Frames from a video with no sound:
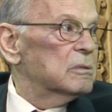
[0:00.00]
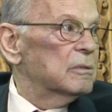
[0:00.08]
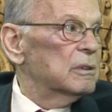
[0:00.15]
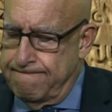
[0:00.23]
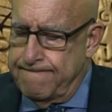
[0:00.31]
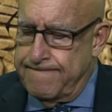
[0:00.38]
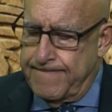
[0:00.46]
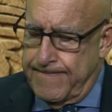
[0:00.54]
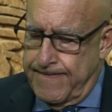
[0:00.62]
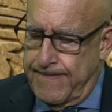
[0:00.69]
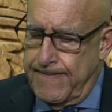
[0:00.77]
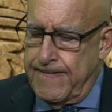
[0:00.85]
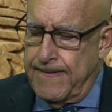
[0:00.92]
of
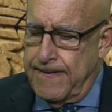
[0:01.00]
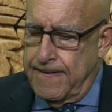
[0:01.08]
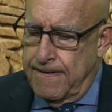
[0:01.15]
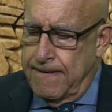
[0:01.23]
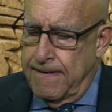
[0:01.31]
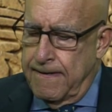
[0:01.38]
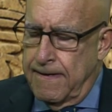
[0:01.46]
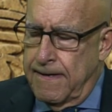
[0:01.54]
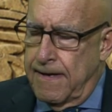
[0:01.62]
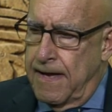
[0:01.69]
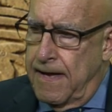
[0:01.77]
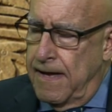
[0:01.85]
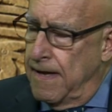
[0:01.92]
understanding the human condition
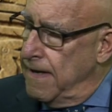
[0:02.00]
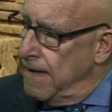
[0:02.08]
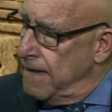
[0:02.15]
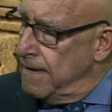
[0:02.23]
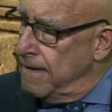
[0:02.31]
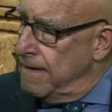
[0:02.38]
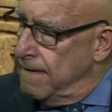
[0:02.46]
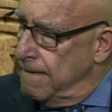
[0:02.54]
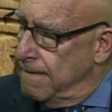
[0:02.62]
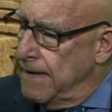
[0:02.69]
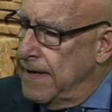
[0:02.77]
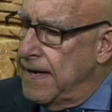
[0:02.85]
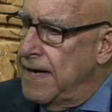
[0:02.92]
archaeologically. I
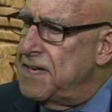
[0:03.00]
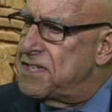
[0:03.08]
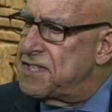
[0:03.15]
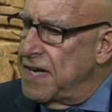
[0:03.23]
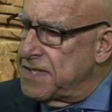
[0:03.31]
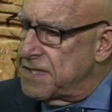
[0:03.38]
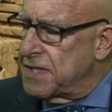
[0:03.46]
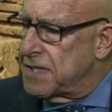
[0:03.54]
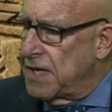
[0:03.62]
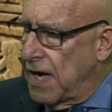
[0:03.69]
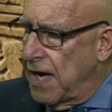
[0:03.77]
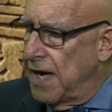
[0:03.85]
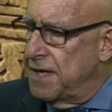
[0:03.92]
mean, he
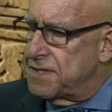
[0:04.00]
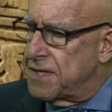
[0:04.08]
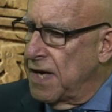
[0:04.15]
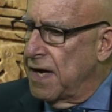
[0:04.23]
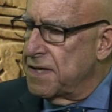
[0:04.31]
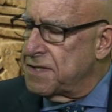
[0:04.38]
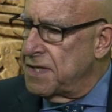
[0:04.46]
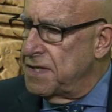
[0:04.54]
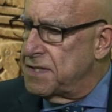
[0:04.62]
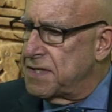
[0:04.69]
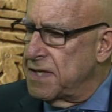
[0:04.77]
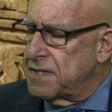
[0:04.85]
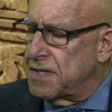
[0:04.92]
sensitized us. Yeah. He
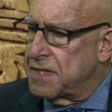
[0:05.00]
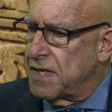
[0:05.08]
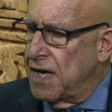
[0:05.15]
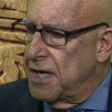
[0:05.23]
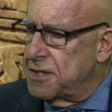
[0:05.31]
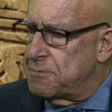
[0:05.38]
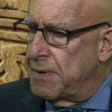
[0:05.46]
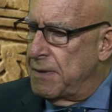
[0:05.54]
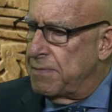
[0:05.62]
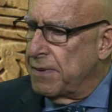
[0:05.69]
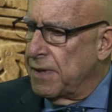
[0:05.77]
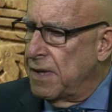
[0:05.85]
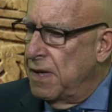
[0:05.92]
sensitized
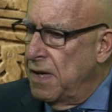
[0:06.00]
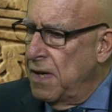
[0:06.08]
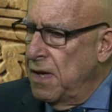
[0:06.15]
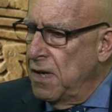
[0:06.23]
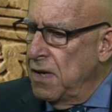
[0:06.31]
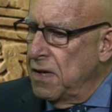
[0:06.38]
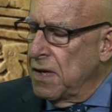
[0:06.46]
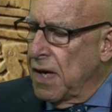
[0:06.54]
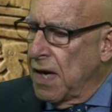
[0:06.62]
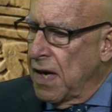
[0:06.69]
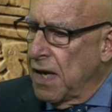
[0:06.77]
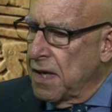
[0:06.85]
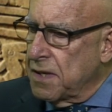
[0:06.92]
people
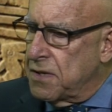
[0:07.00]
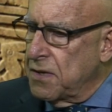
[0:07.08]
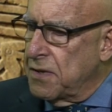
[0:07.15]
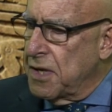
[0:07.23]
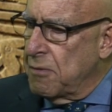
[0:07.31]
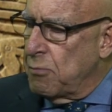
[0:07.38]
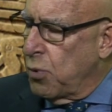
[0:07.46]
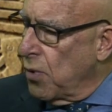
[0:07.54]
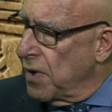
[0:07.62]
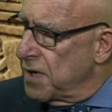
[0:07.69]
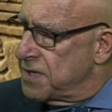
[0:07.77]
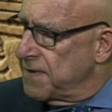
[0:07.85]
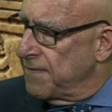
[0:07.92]
to the
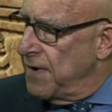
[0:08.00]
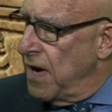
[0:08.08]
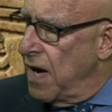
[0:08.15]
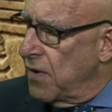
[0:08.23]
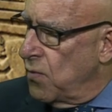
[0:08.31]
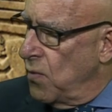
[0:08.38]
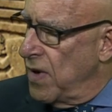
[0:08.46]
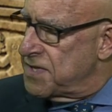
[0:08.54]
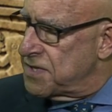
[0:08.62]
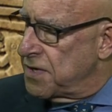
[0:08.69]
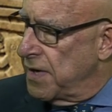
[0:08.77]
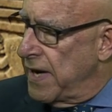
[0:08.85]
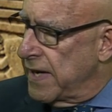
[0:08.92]
importance of
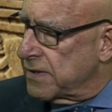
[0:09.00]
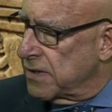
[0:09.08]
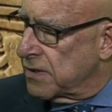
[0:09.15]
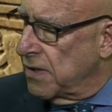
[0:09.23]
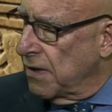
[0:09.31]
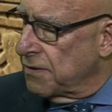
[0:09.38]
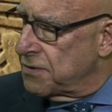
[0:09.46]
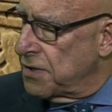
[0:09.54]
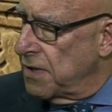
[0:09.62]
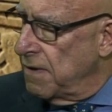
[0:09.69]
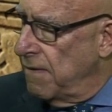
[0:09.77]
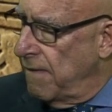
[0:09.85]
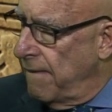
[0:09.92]
non-Western agriculture.
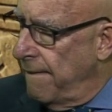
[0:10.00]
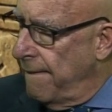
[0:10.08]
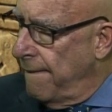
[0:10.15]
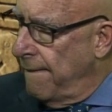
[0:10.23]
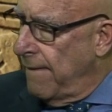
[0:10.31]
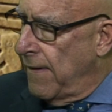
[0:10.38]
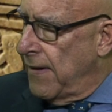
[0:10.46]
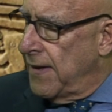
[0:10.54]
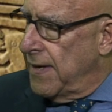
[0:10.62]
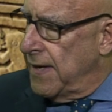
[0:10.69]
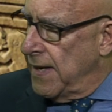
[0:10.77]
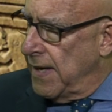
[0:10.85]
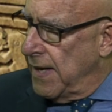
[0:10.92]
Yeah, right.
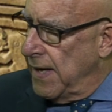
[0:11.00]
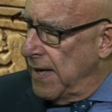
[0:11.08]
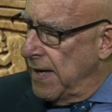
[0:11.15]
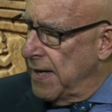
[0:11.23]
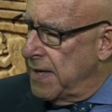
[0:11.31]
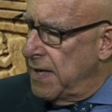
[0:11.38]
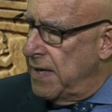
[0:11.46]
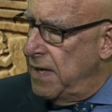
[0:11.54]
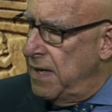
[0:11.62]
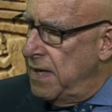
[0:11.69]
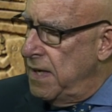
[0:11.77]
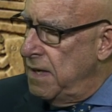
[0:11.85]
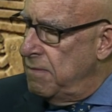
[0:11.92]
Uh-huh. And
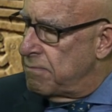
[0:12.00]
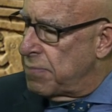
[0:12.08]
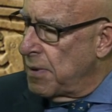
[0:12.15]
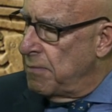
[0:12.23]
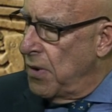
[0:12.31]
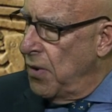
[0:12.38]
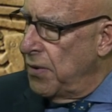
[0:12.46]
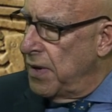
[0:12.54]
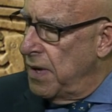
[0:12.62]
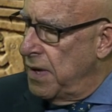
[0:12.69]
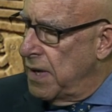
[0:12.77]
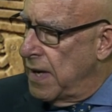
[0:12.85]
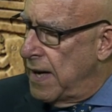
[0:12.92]
he
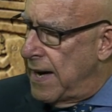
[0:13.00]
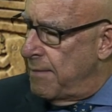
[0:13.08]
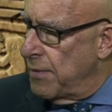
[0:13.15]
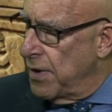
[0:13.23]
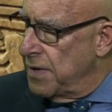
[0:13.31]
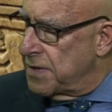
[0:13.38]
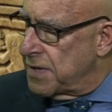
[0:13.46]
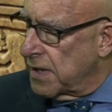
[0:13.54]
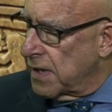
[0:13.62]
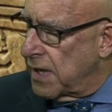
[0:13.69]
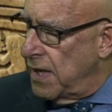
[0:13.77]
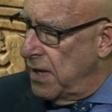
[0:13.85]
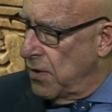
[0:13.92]
promoted amaranth and
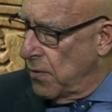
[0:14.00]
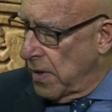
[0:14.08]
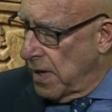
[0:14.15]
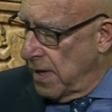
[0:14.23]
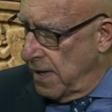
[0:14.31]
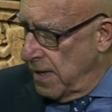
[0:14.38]
quinoa